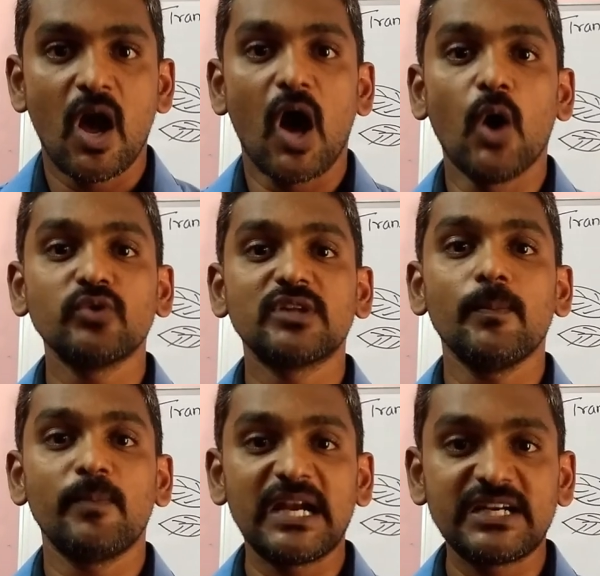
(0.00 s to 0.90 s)
How
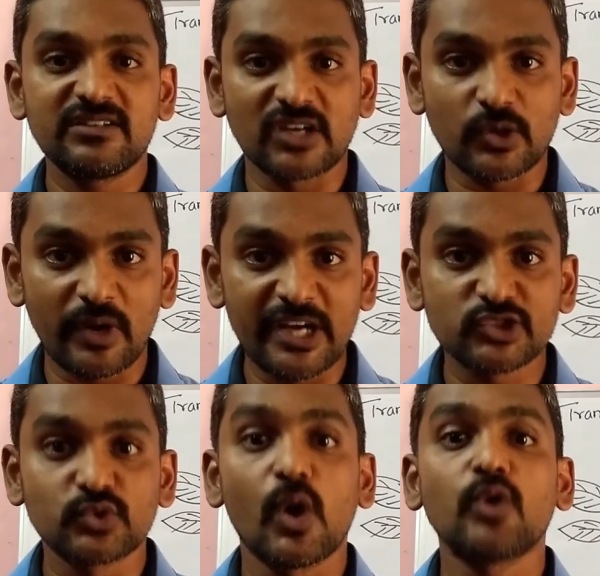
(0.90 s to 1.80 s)
the blood
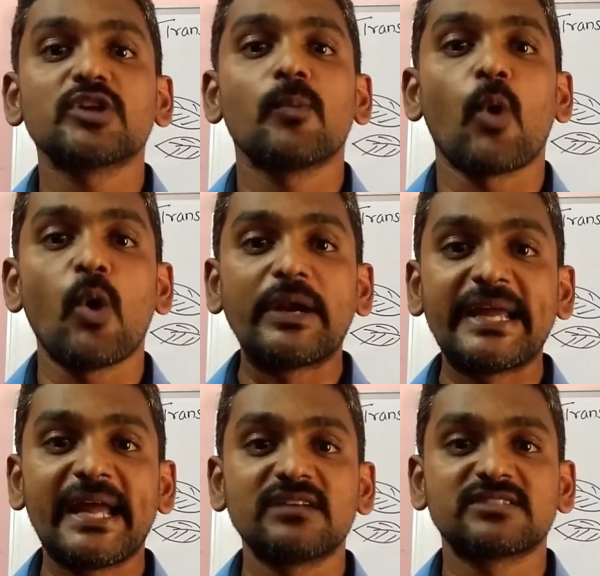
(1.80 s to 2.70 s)
circulates throughout the
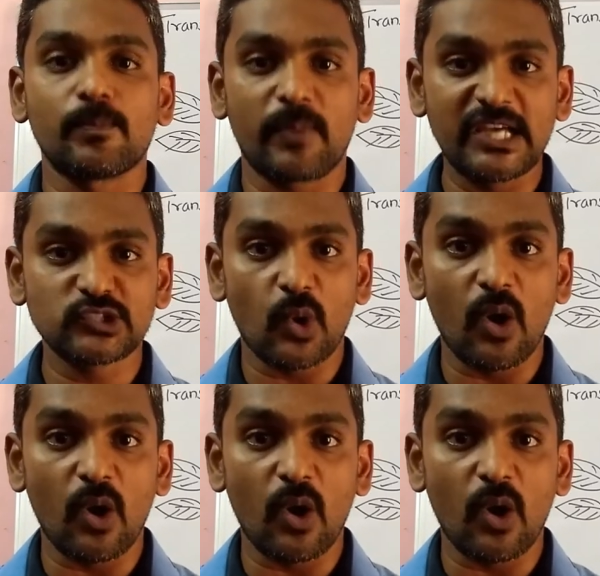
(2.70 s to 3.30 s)
body and supplies